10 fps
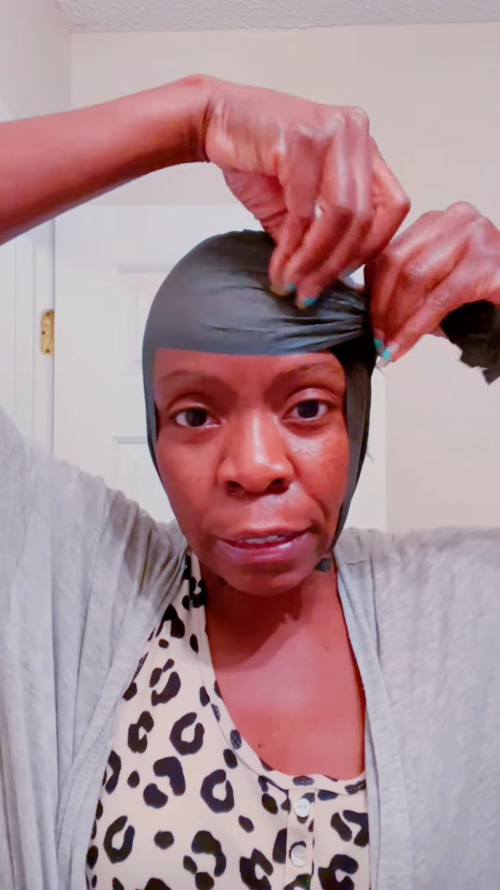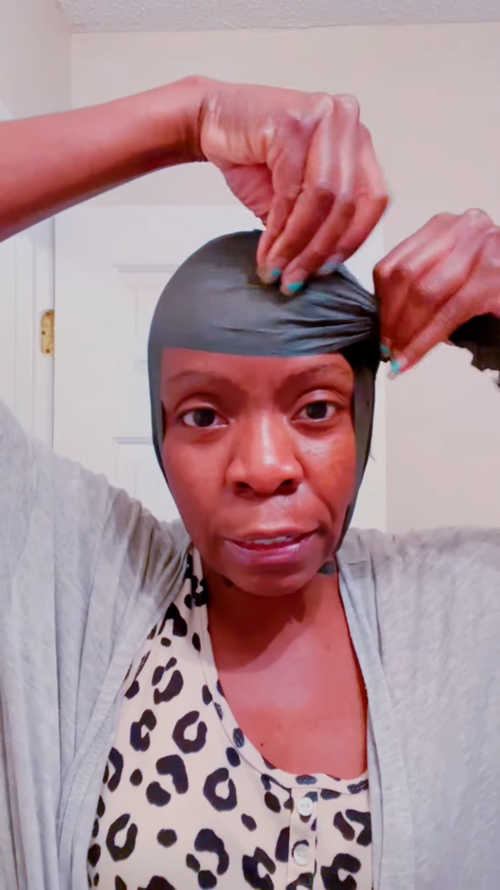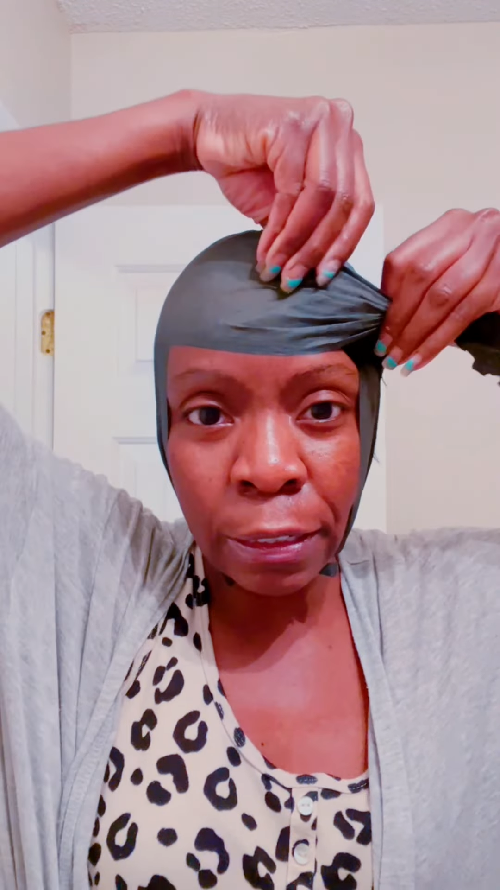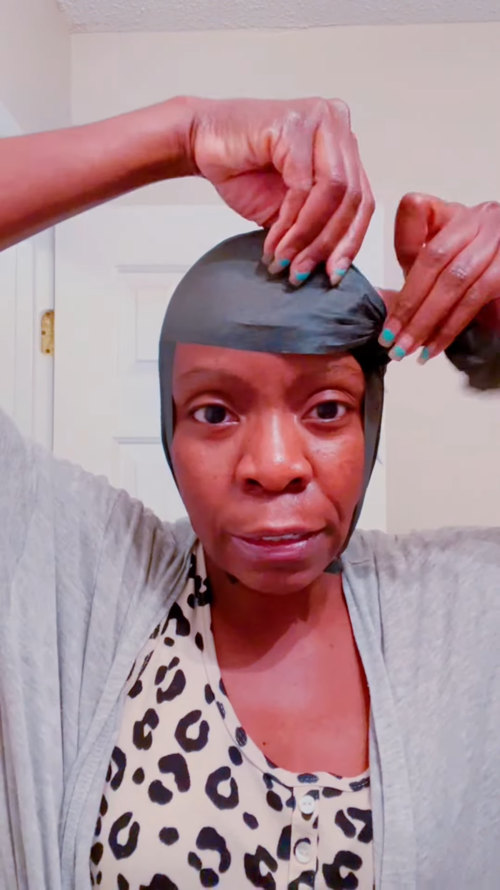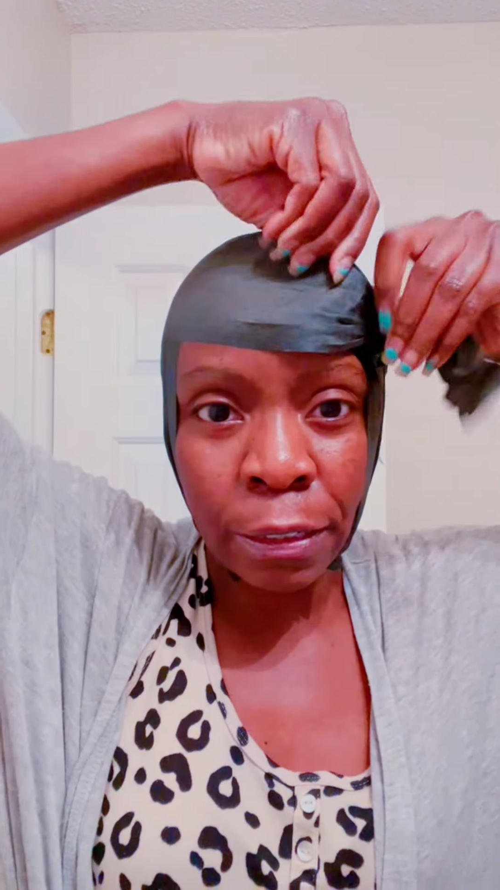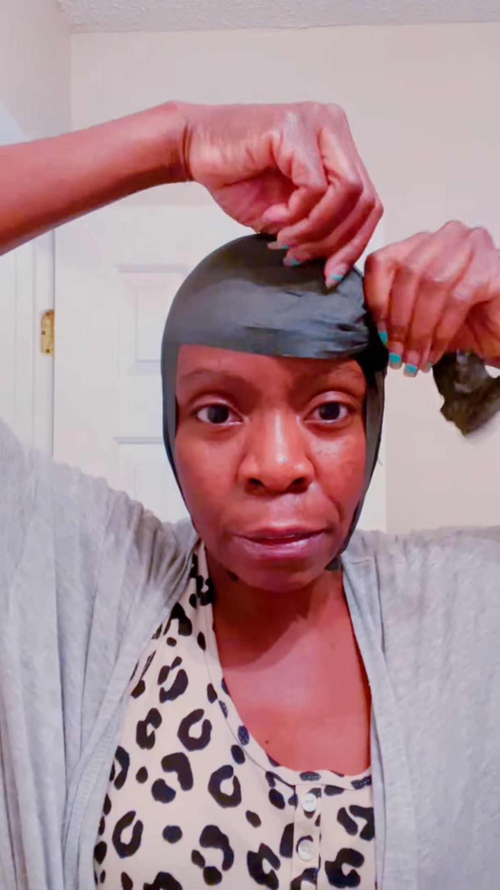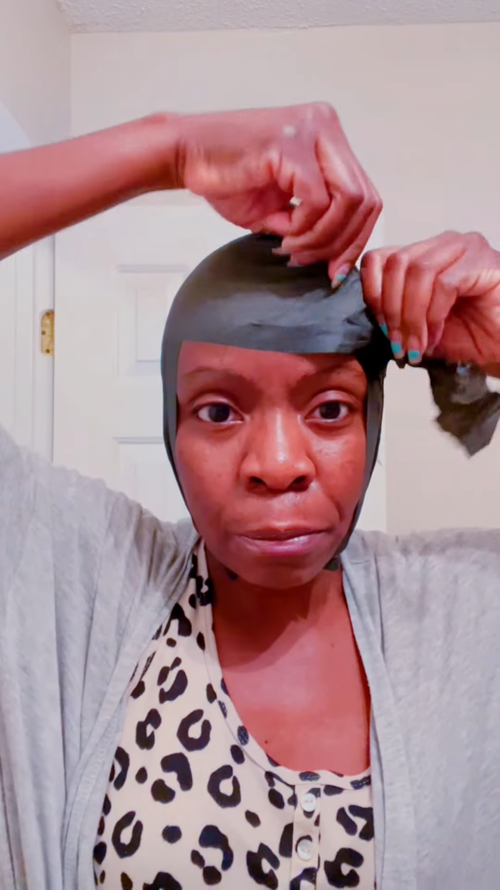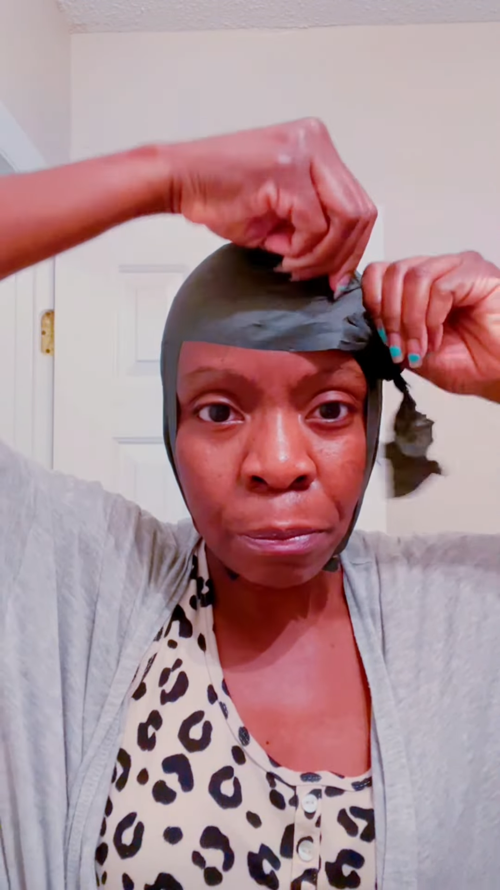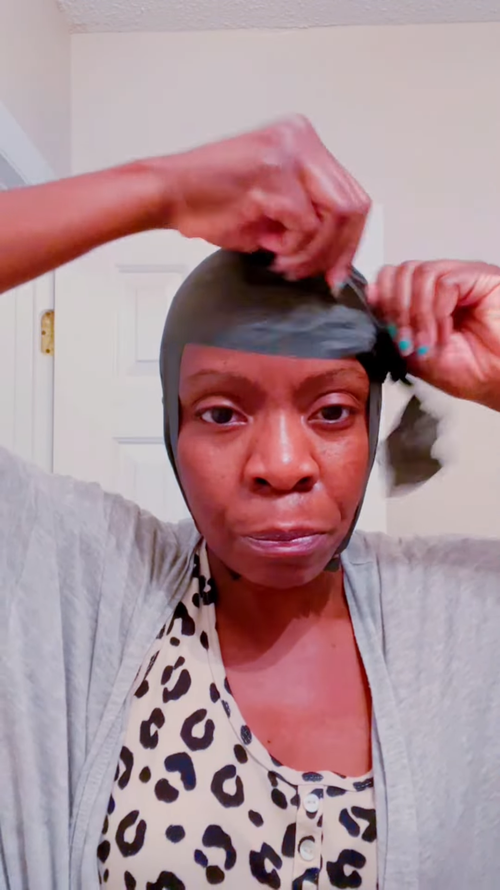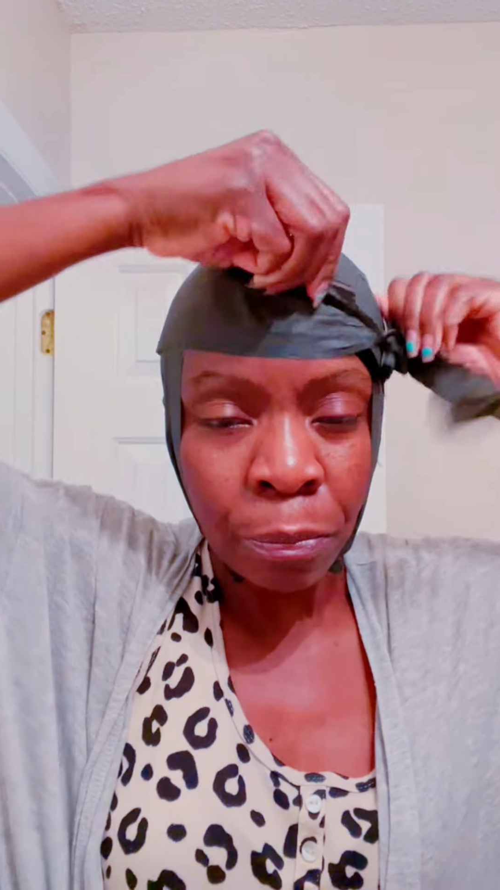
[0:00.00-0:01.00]
these
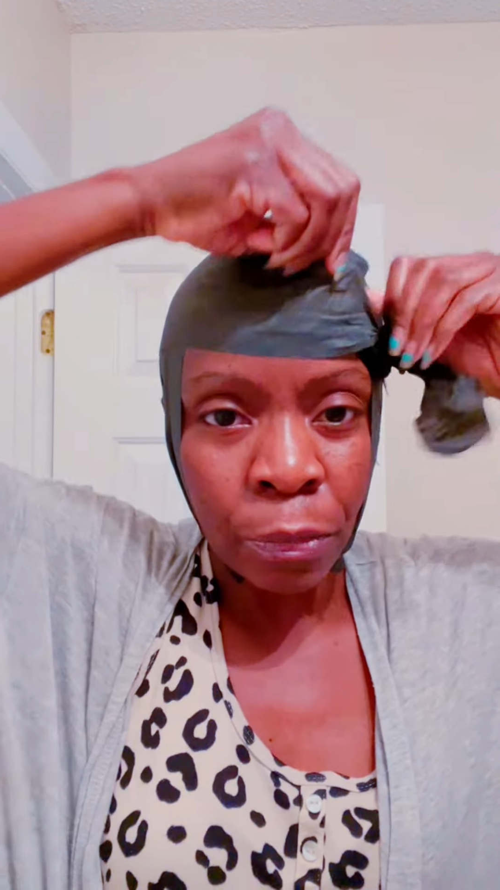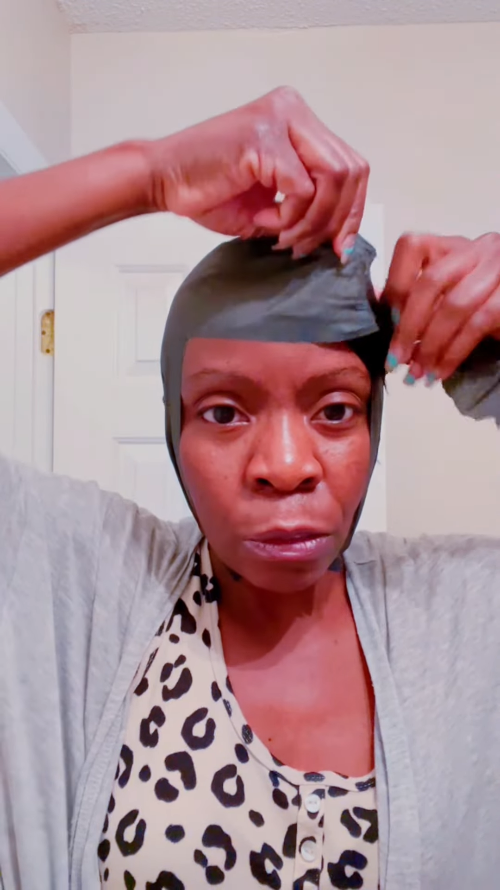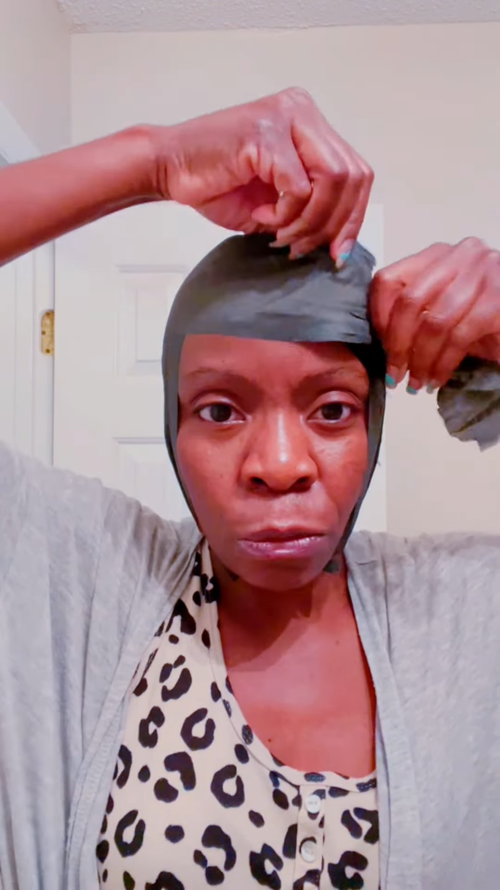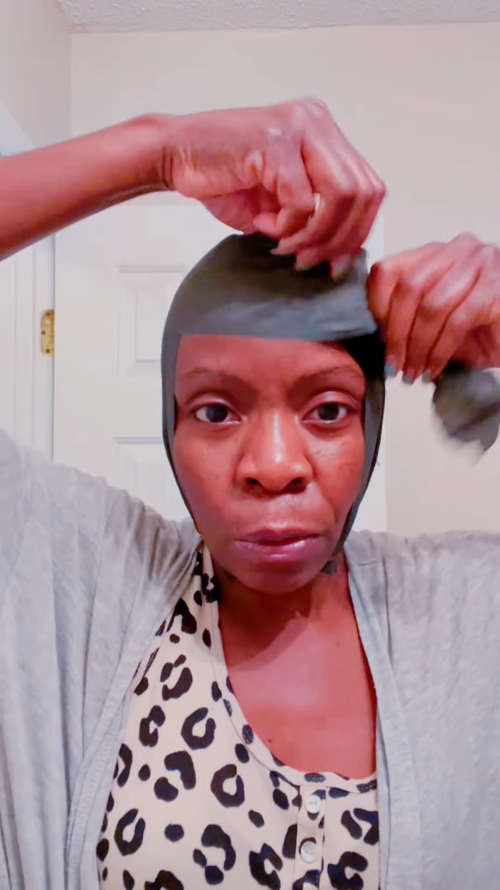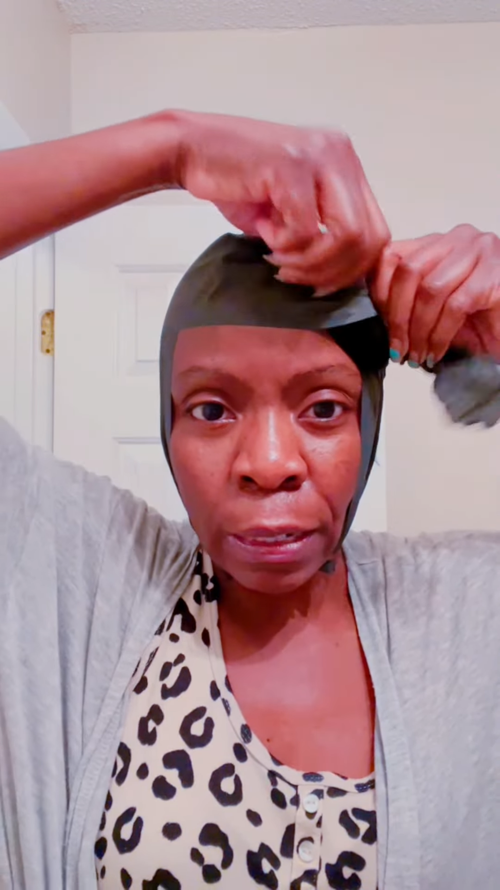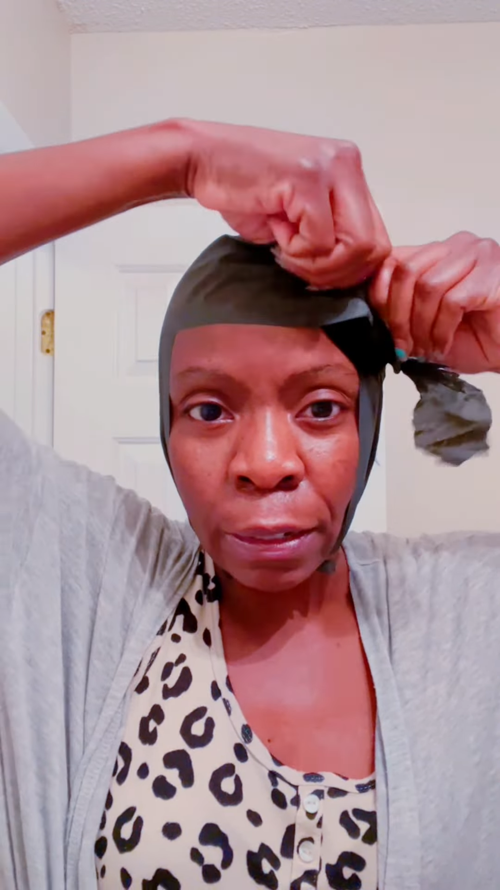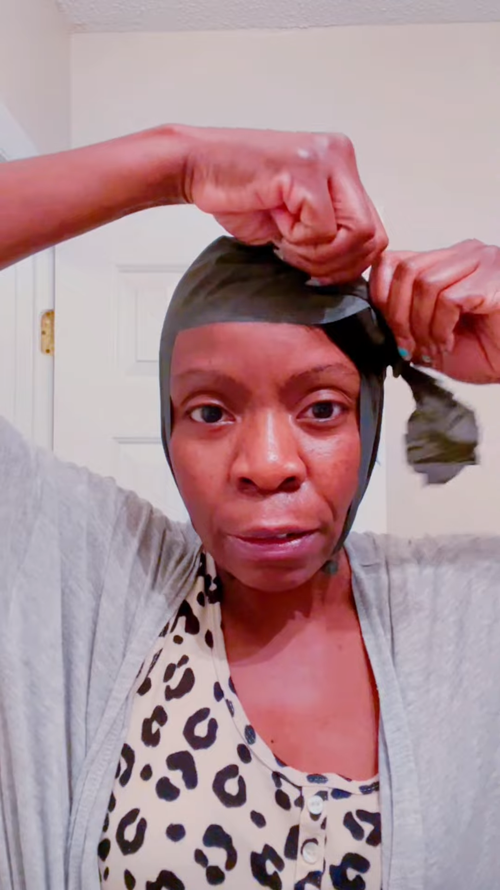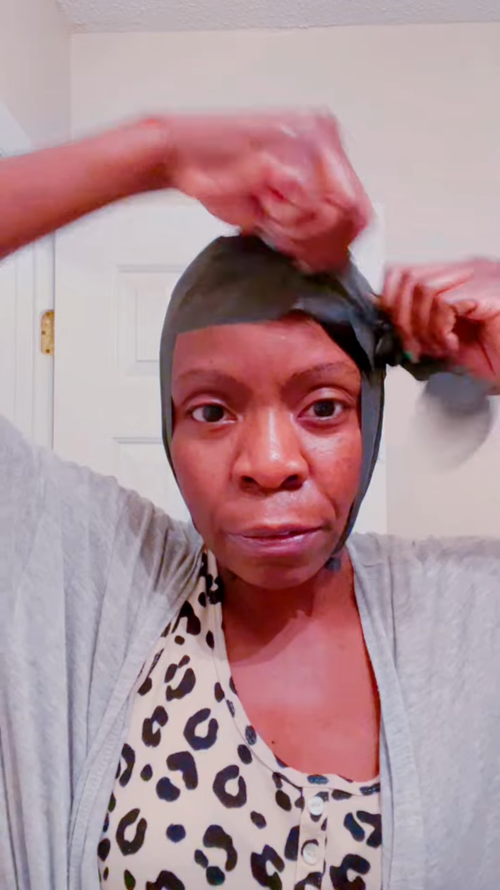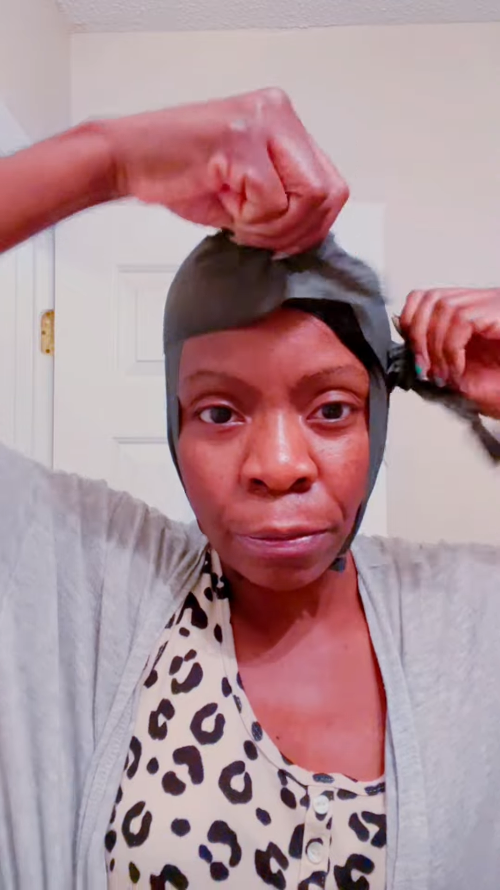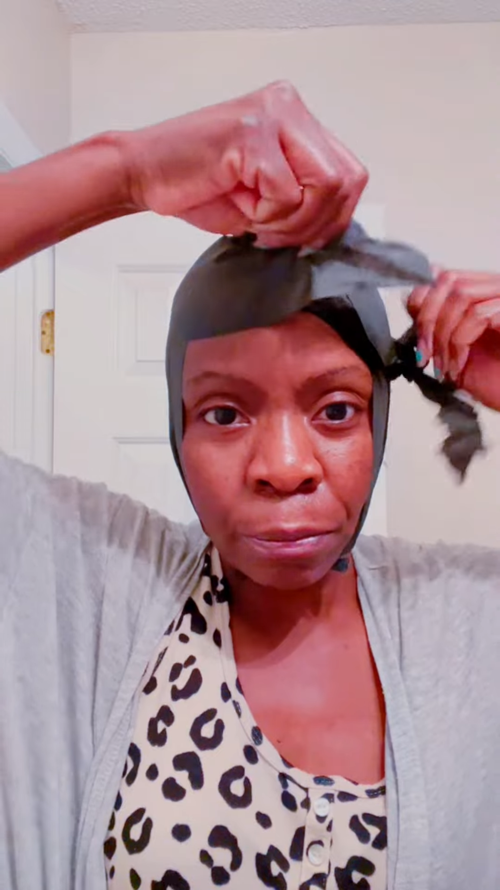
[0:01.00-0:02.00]
right
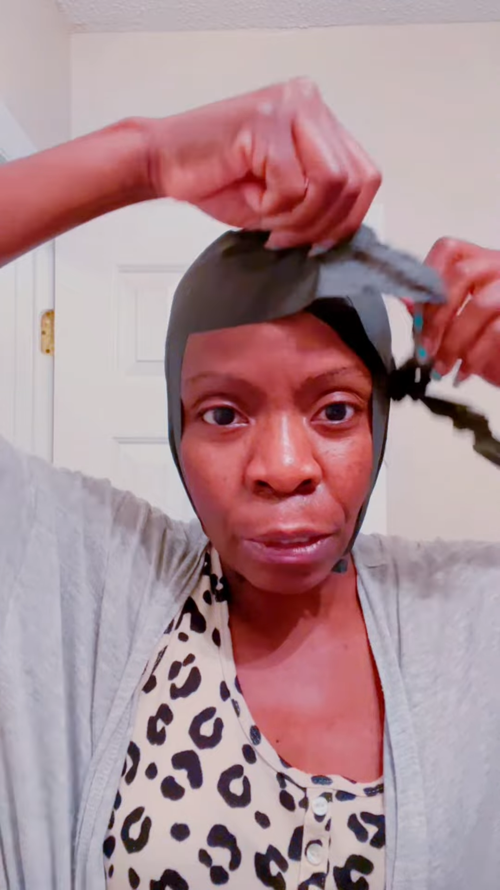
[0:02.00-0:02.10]
off.